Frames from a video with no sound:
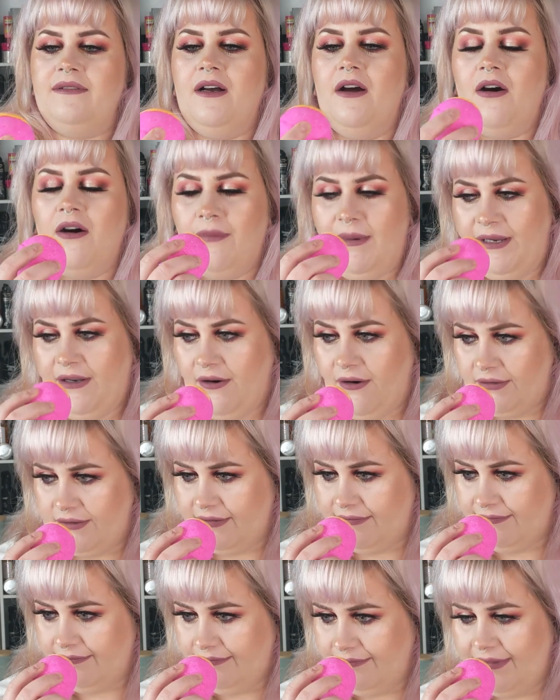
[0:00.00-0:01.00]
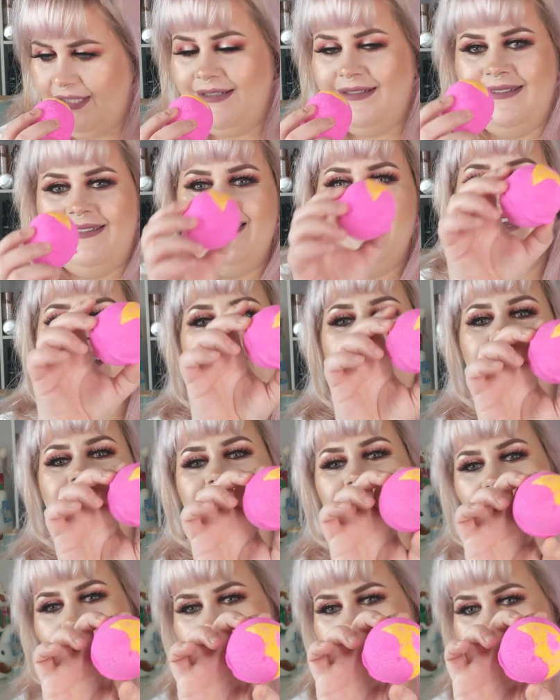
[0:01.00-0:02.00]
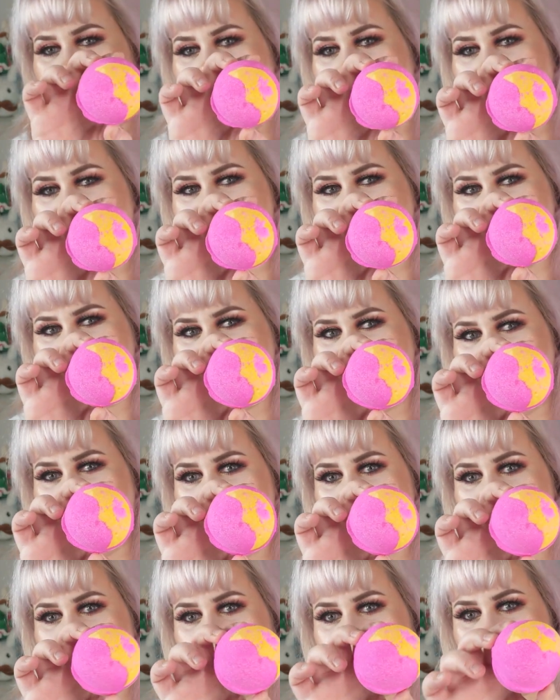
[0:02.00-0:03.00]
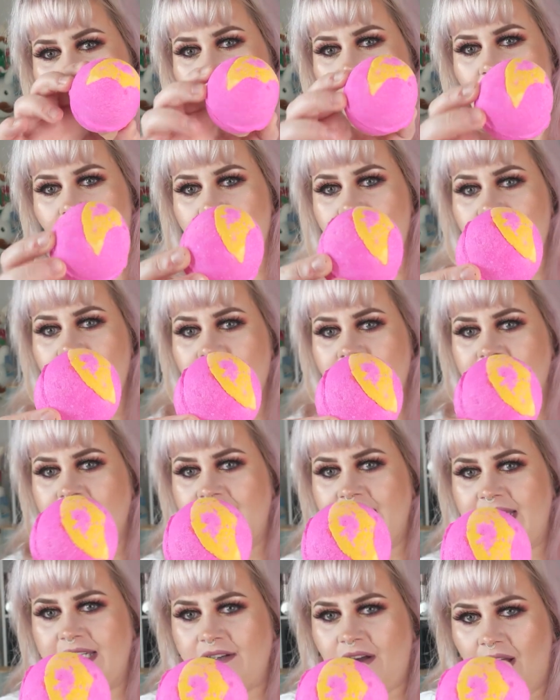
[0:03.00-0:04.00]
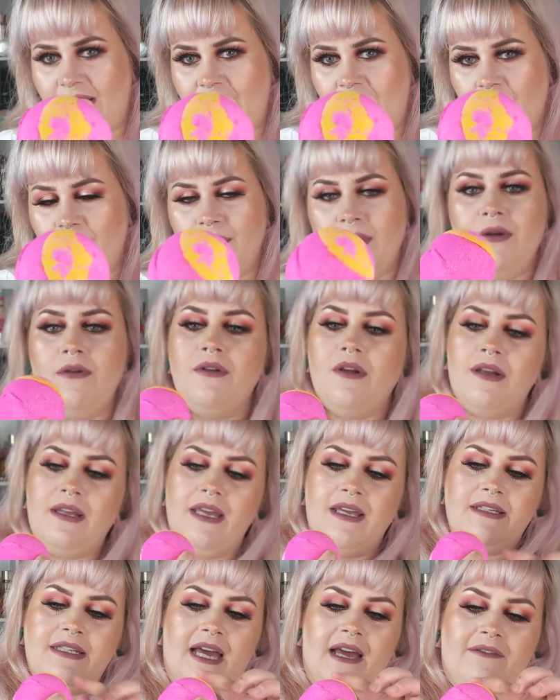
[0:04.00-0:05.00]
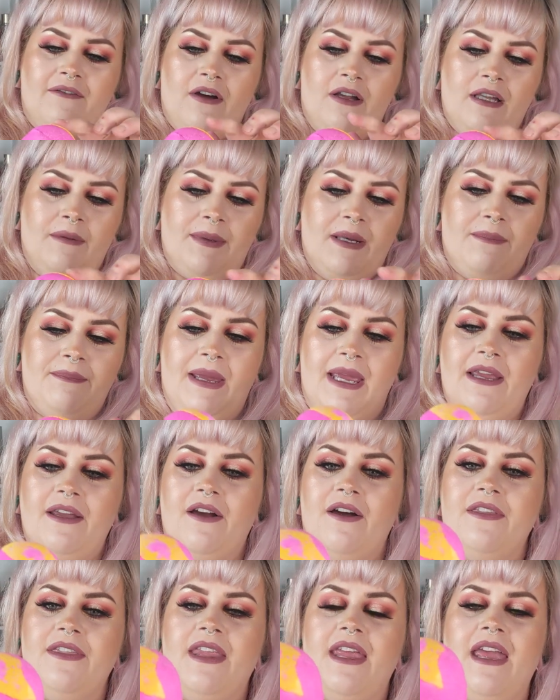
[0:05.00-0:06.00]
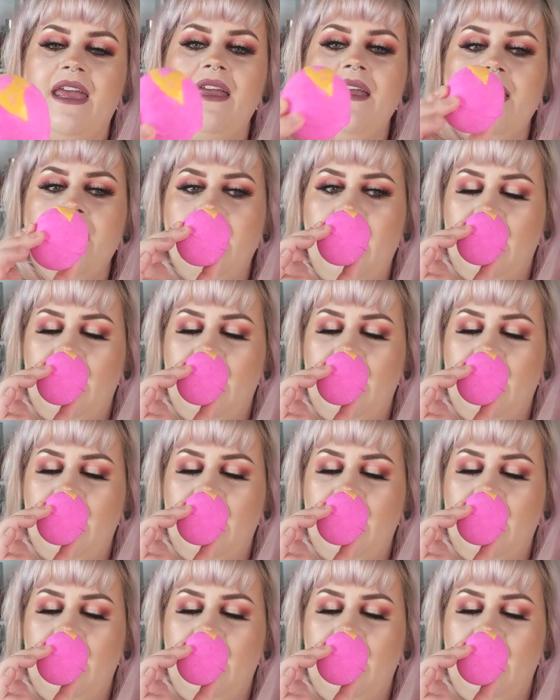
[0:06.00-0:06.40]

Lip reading: Oh my God. We've got the Angel's Delight bath bomb. So this has got a little moon on it. I've got a little bit of pink on there.